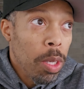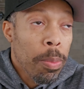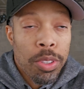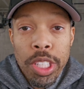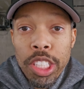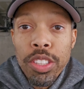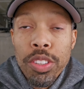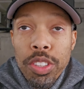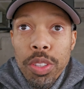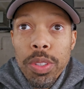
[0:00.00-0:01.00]

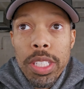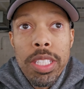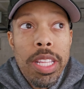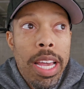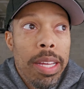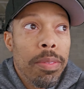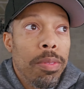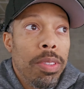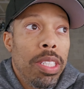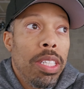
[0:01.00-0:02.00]
particular units that
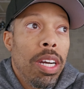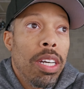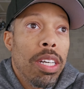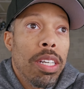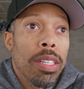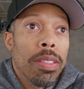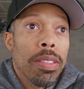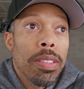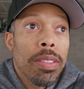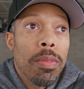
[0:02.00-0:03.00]
we are
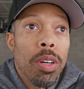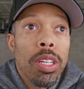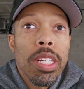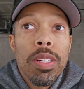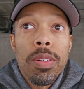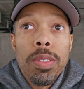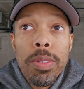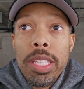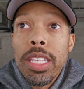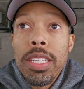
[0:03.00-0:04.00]
working on
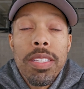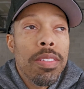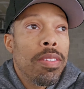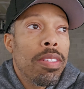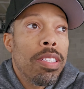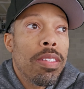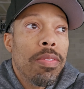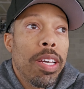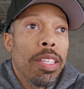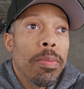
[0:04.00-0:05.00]
within this
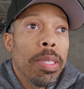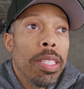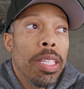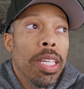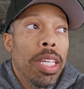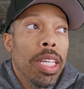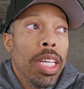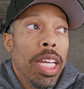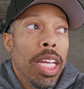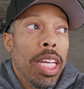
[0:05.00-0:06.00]
development.
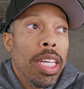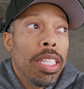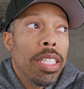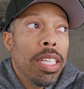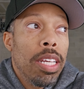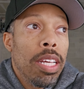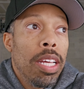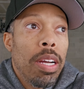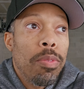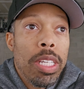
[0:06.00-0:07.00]
And
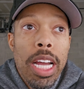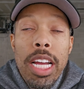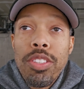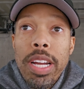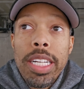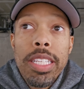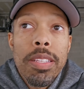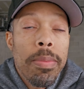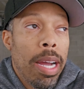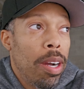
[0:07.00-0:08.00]
we contracted
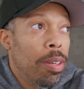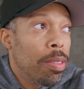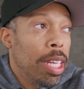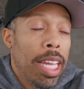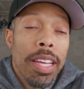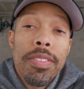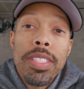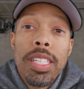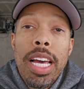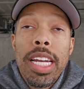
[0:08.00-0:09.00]
them out. They gave us
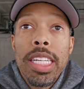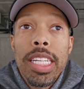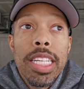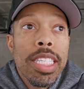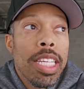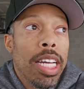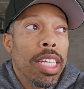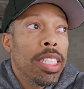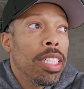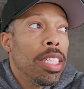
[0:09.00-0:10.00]
a lot of good
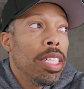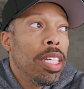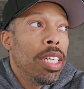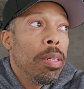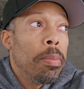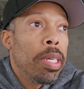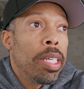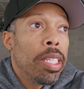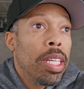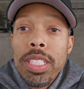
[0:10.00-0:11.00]
insight.
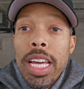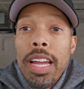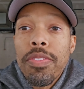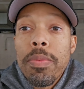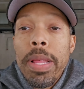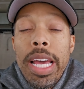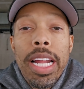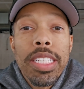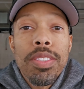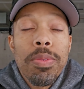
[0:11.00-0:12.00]
But aside from that,
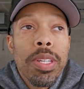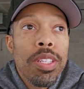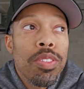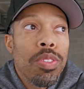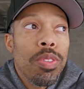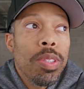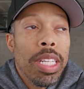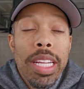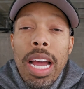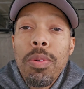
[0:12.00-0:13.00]
I just wanted to,
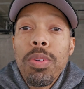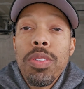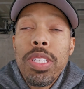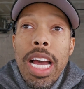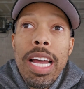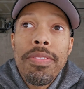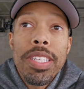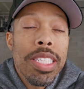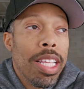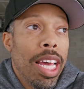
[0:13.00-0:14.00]
and I will dive
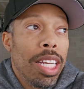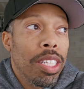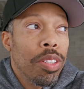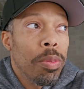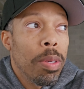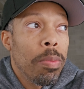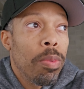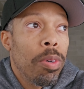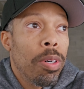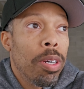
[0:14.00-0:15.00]
into that a little bit
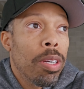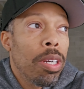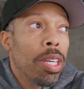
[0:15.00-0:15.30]
more